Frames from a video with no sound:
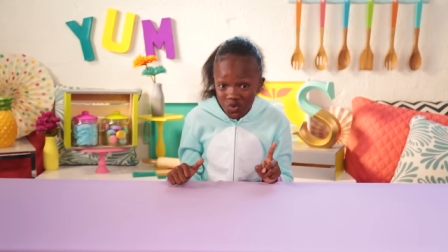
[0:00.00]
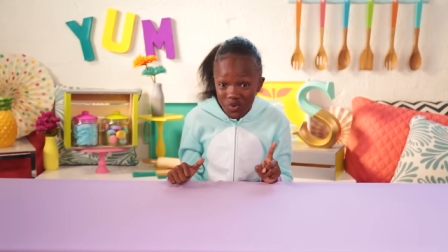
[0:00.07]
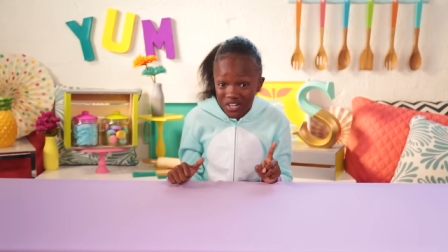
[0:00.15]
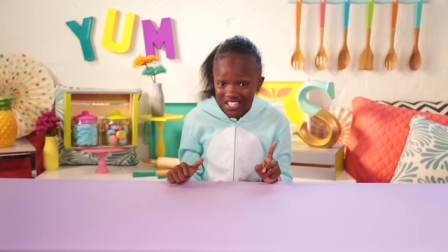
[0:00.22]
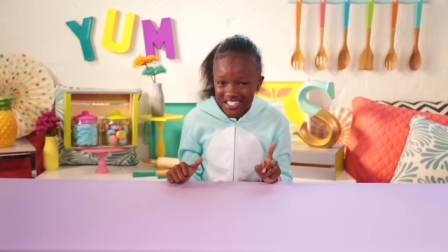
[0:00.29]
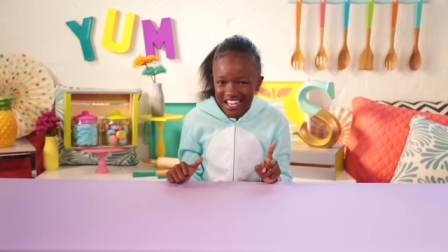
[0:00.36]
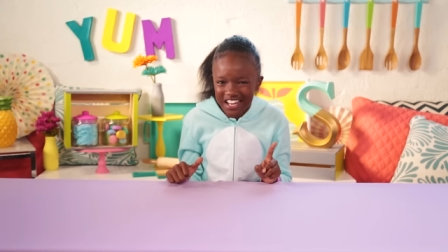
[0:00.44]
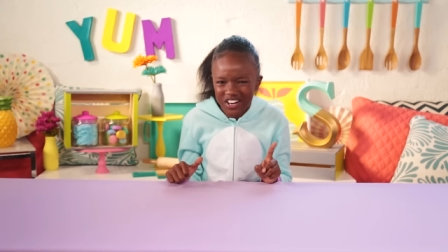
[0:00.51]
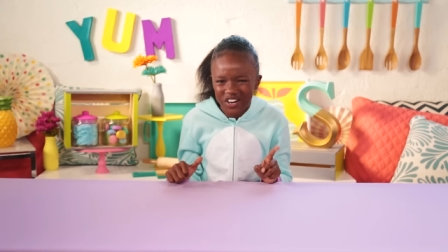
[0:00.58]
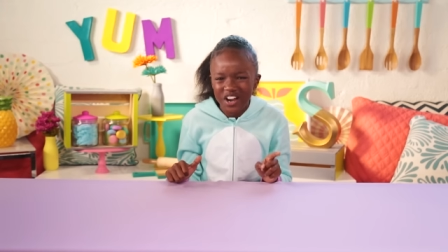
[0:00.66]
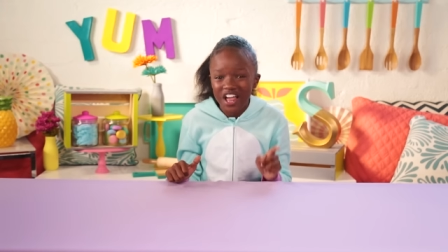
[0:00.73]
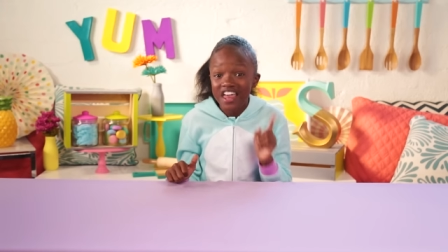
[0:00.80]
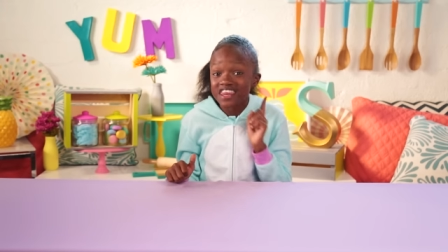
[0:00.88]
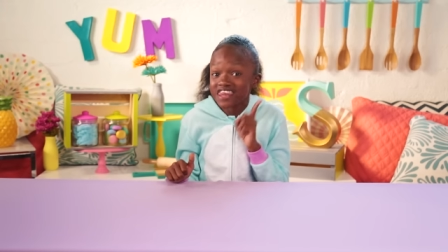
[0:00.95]
you eat dinner.
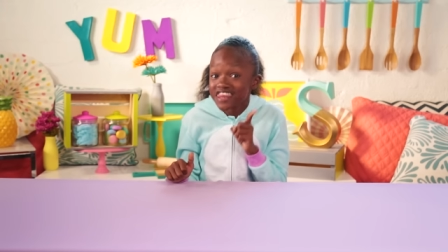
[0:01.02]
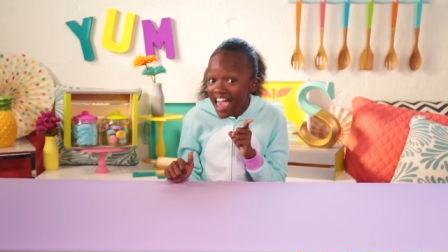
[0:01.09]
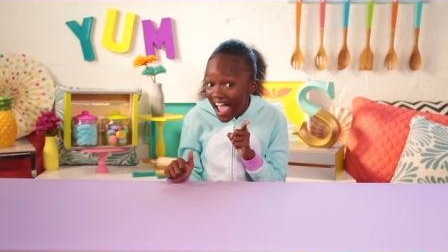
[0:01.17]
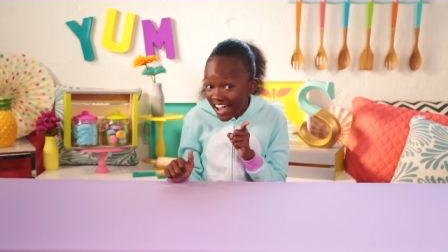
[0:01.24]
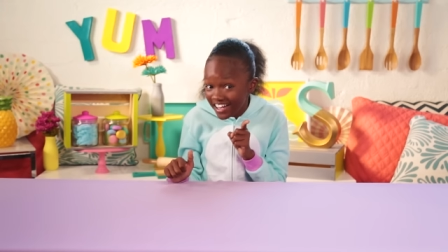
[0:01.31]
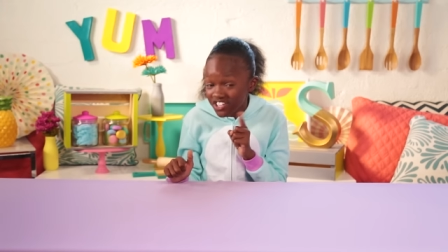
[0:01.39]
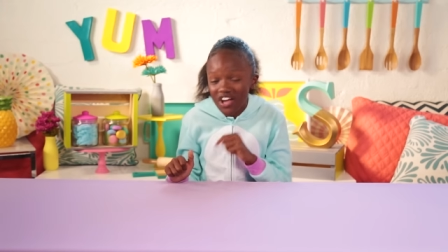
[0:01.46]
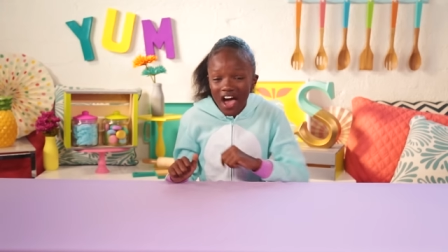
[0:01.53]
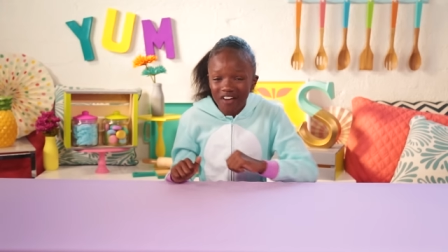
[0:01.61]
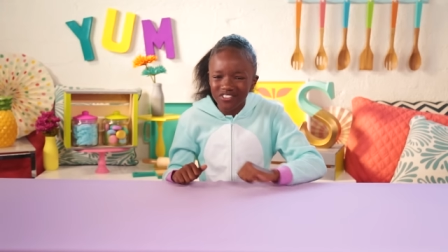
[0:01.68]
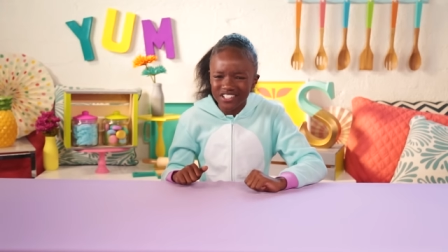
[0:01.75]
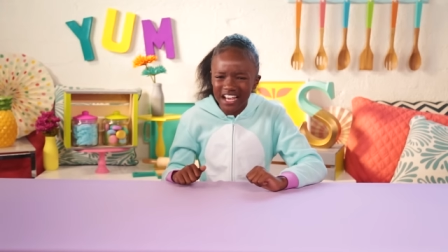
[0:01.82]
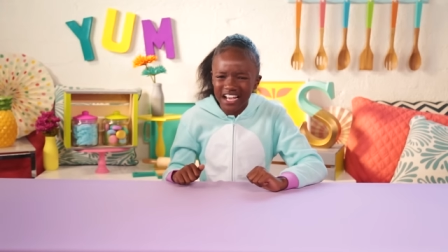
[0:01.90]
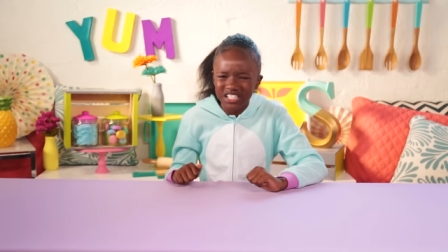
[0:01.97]
Then you have
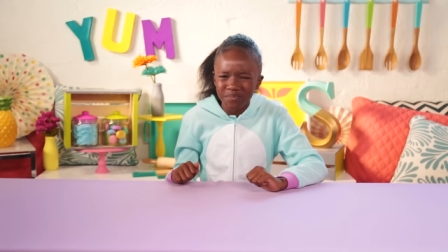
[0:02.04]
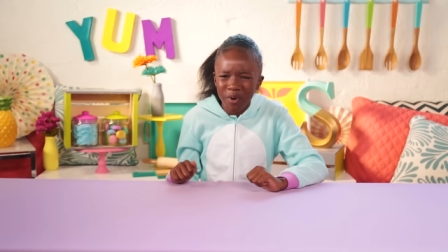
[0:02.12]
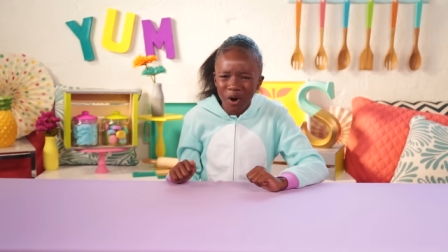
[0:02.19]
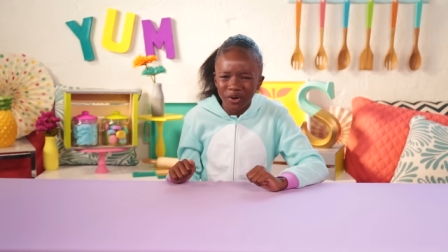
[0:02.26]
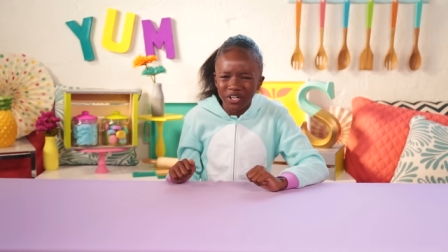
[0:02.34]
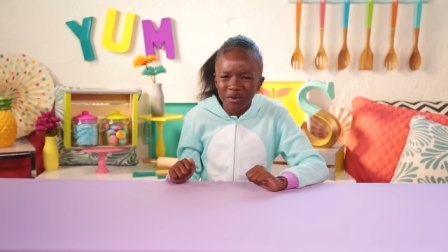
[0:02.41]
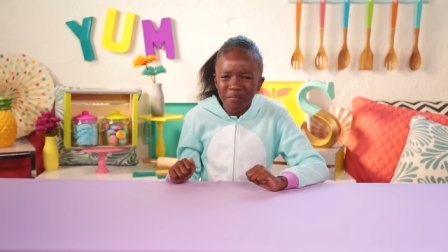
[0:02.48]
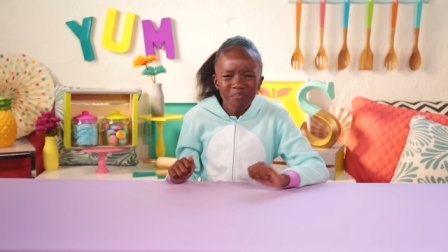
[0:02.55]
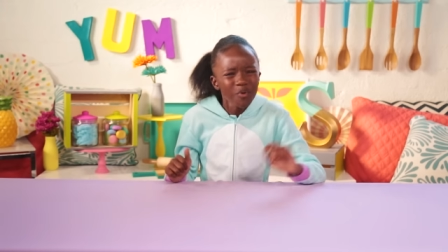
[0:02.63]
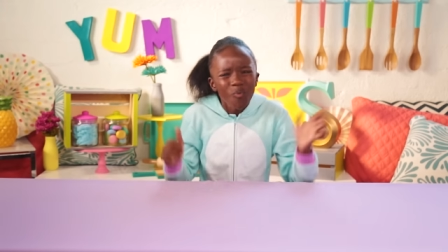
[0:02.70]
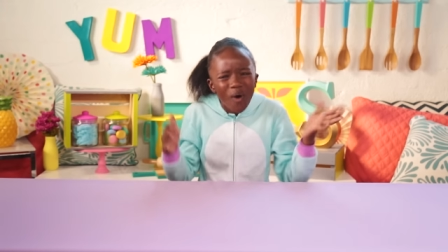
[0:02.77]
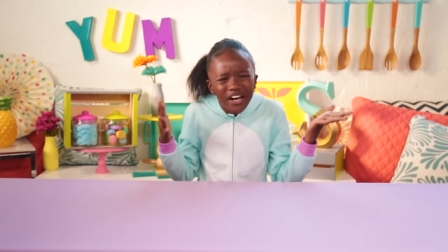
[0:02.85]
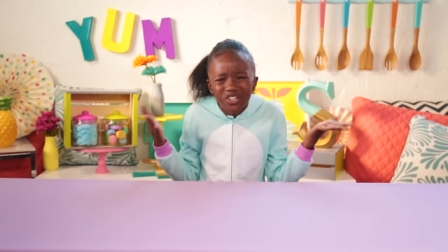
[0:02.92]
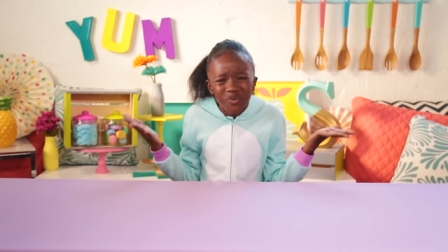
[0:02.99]
a dance party. But
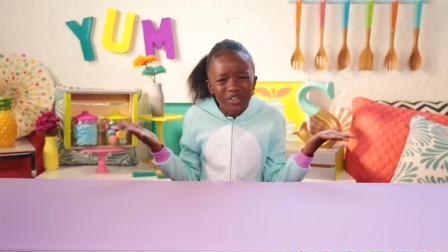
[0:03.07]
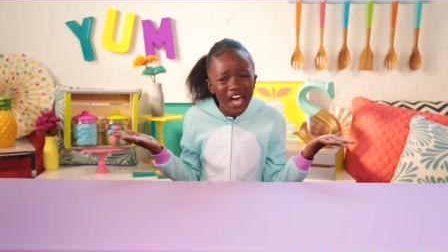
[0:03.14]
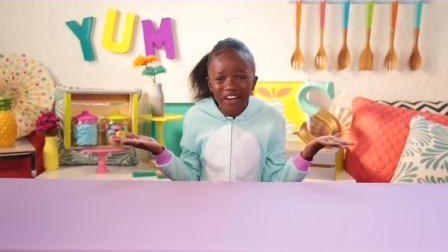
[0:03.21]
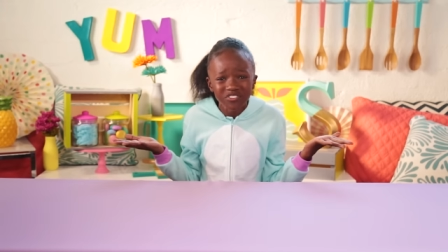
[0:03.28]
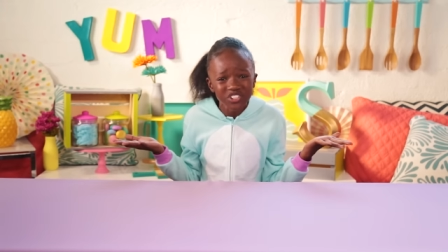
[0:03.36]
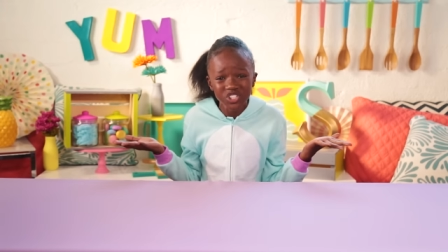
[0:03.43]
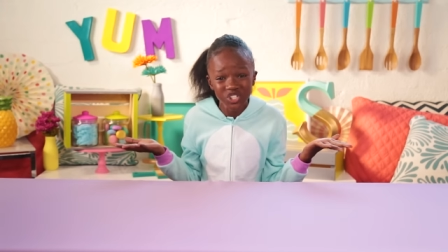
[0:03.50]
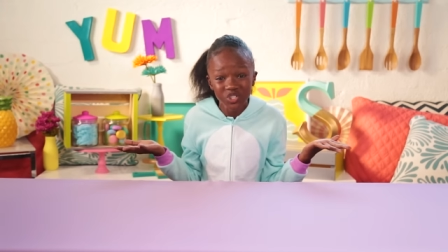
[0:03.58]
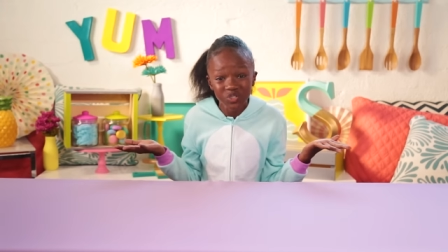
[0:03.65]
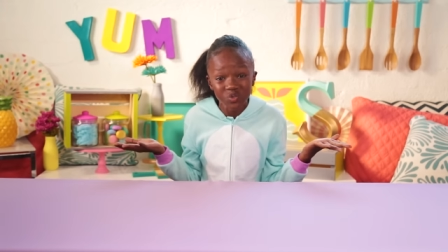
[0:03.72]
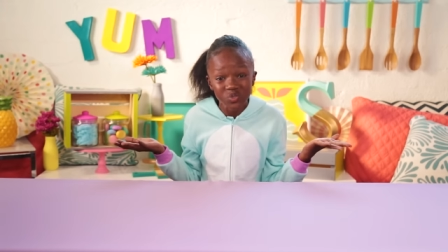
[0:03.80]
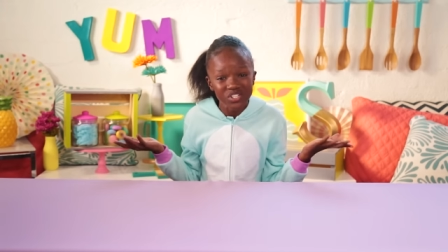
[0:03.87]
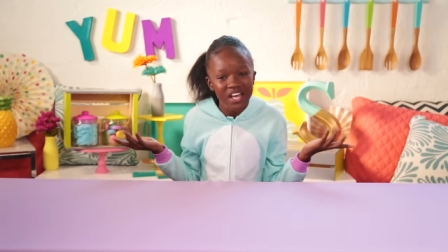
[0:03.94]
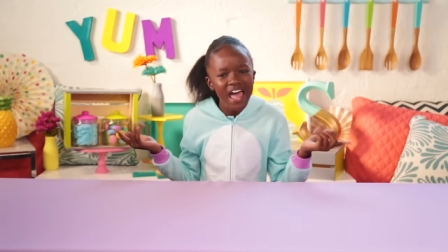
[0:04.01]
why do we have to
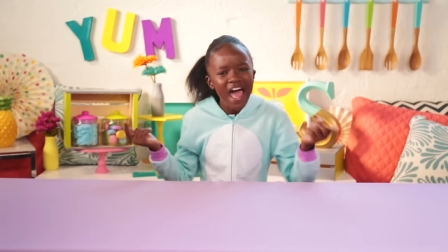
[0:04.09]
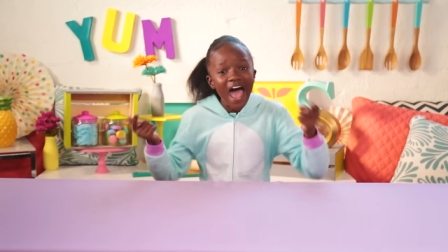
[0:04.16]
choose?